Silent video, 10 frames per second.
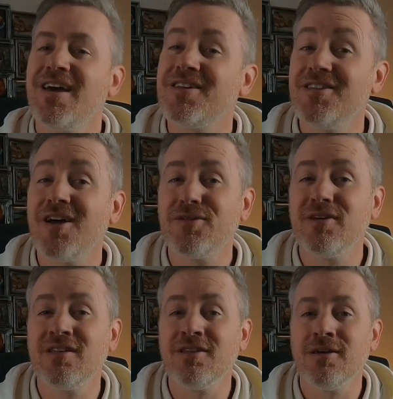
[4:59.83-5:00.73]
It's
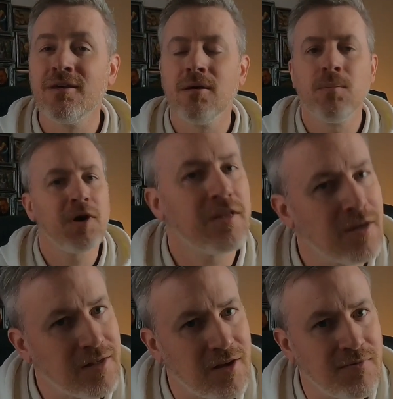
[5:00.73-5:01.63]
nothing, but it
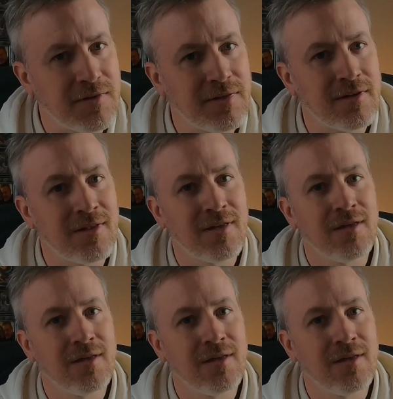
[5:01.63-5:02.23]
does everything.